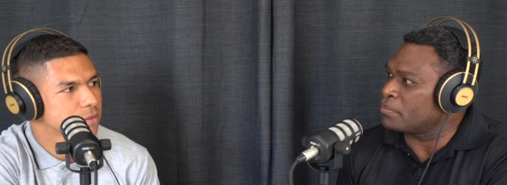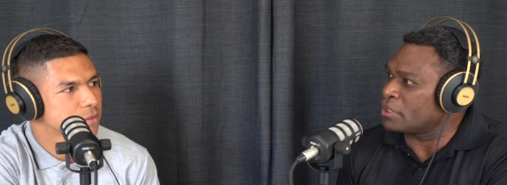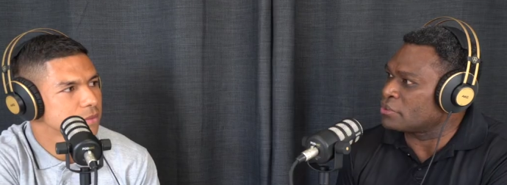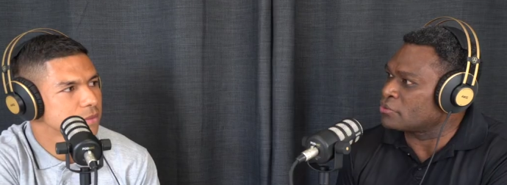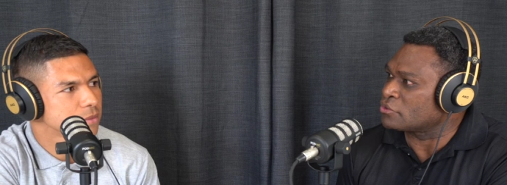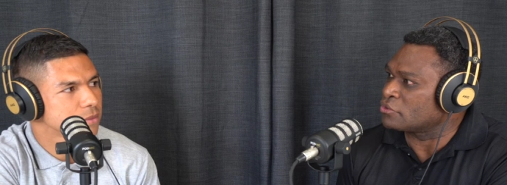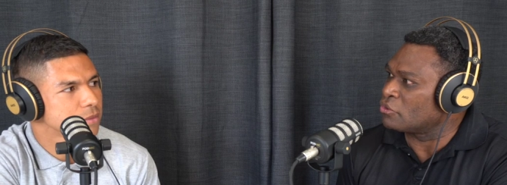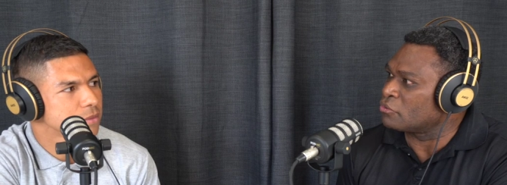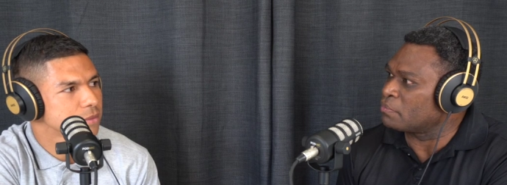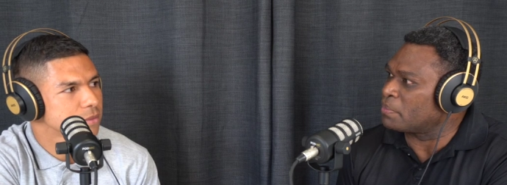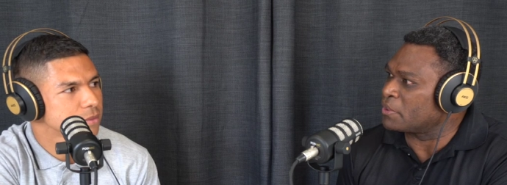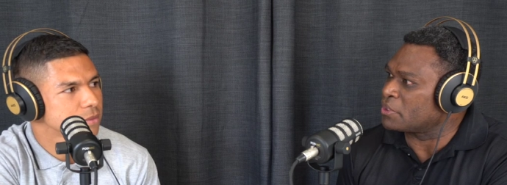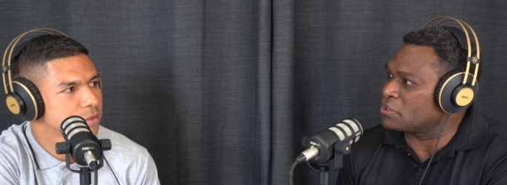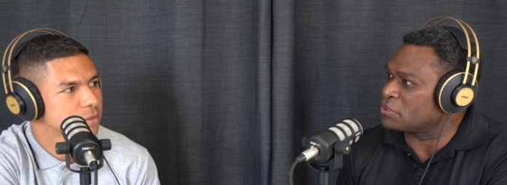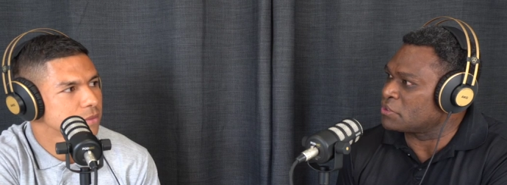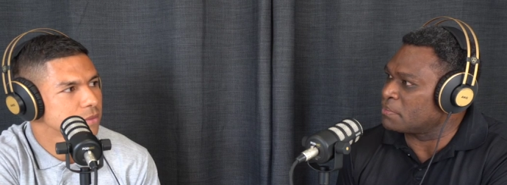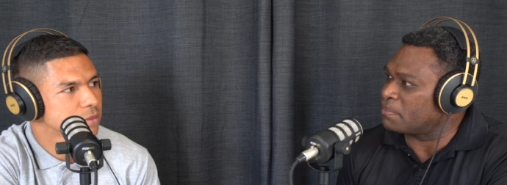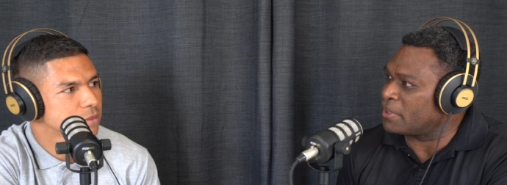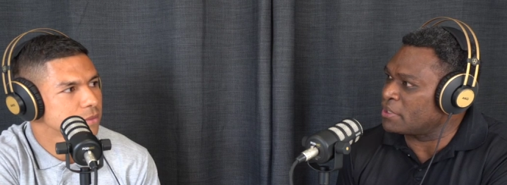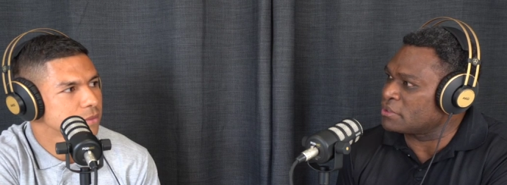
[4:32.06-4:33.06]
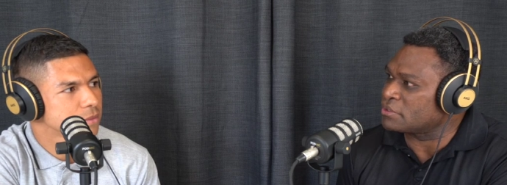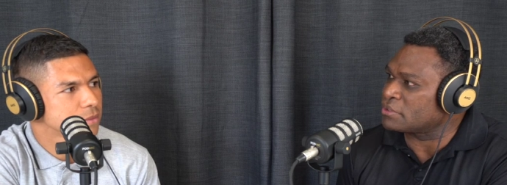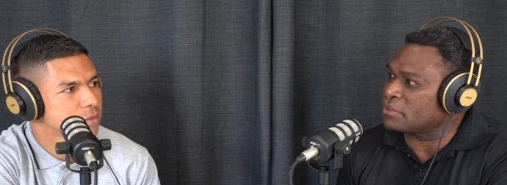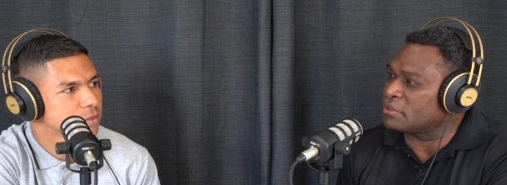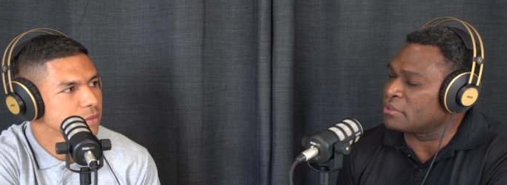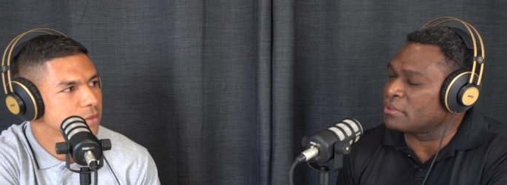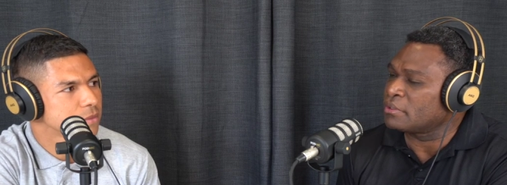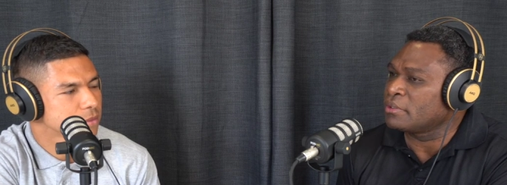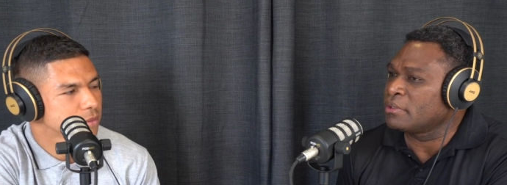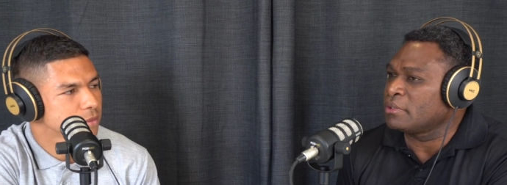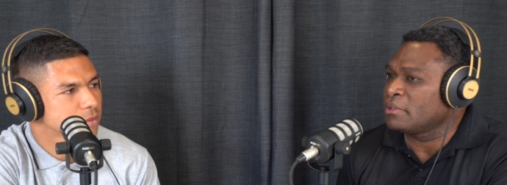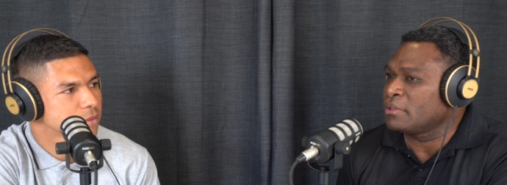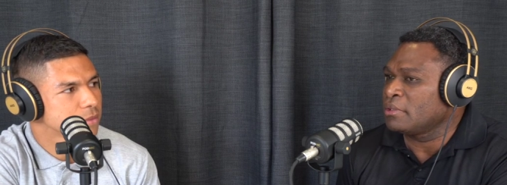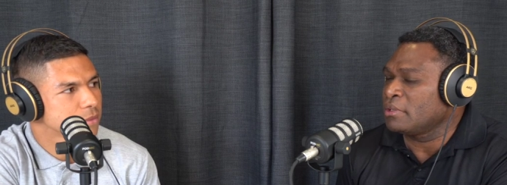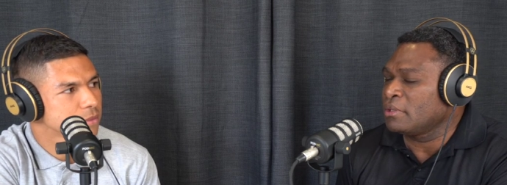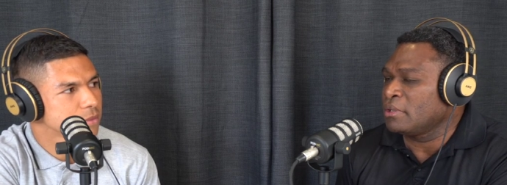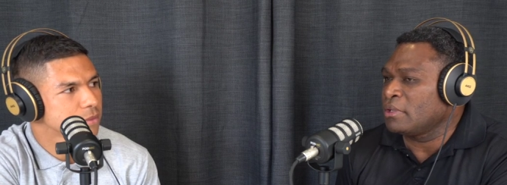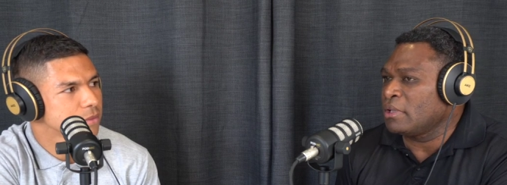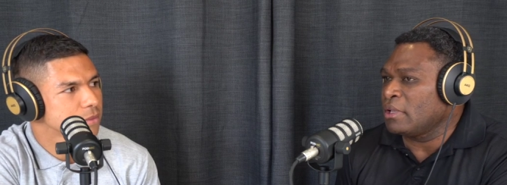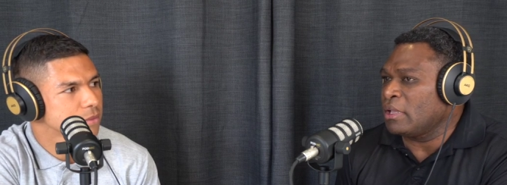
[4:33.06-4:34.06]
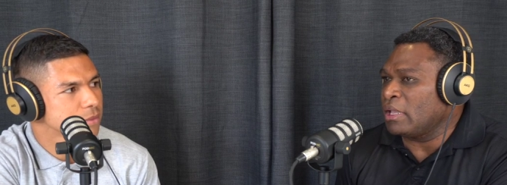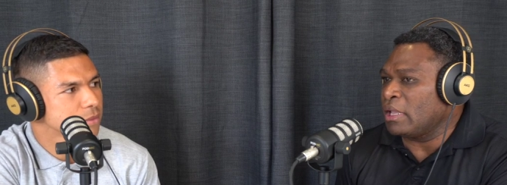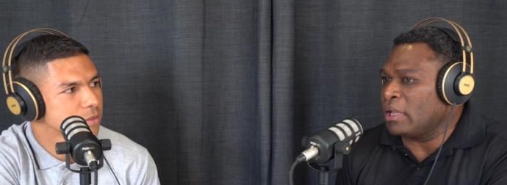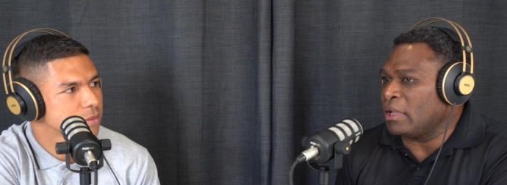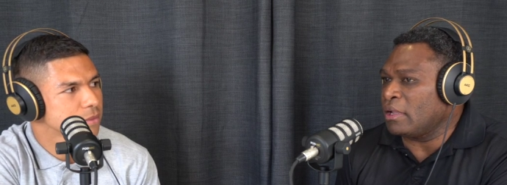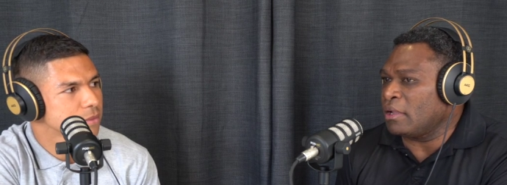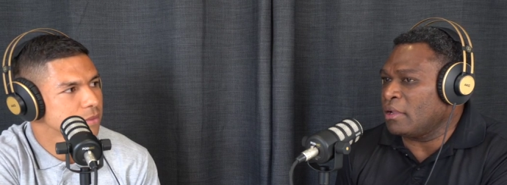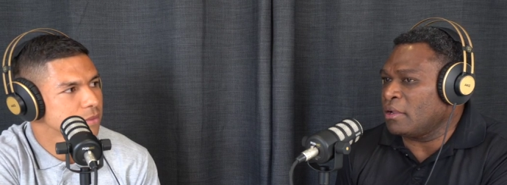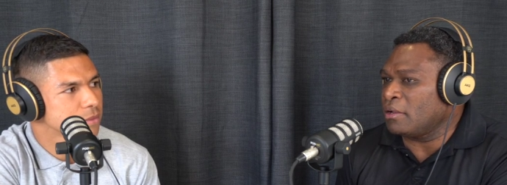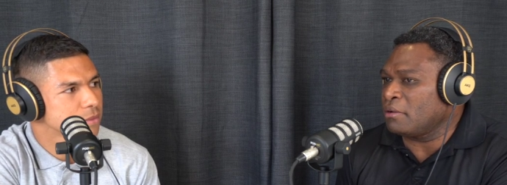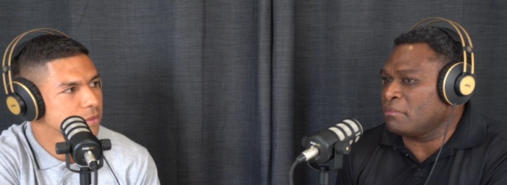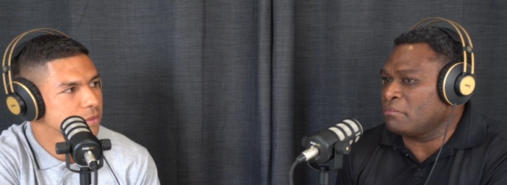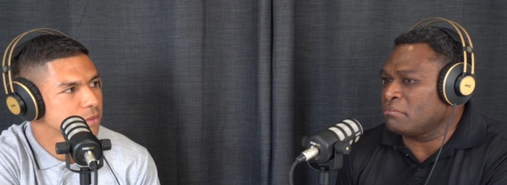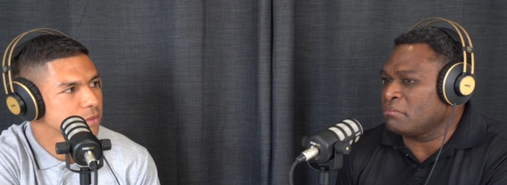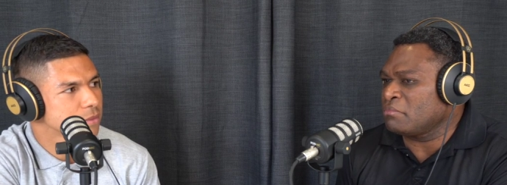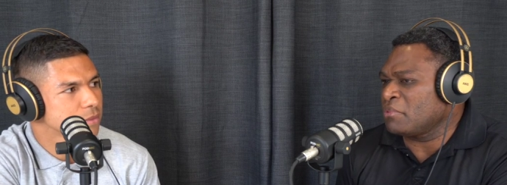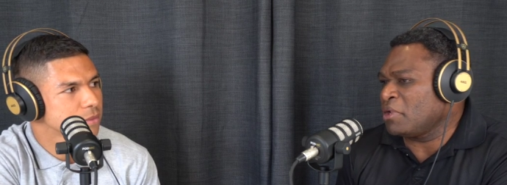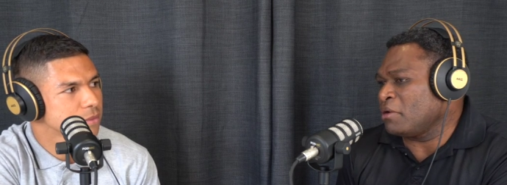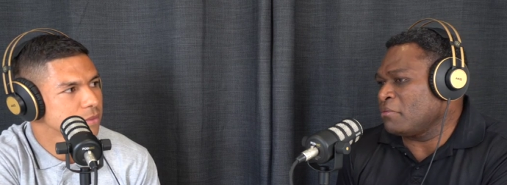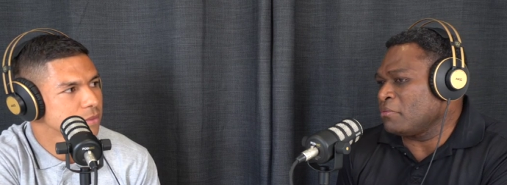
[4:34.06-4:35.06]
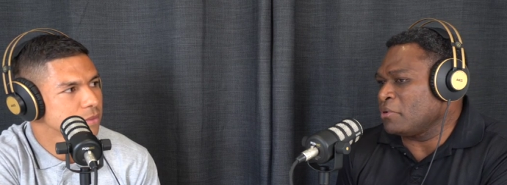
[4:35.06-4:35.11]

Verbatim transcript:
Speaker 1: that's not participation. And man,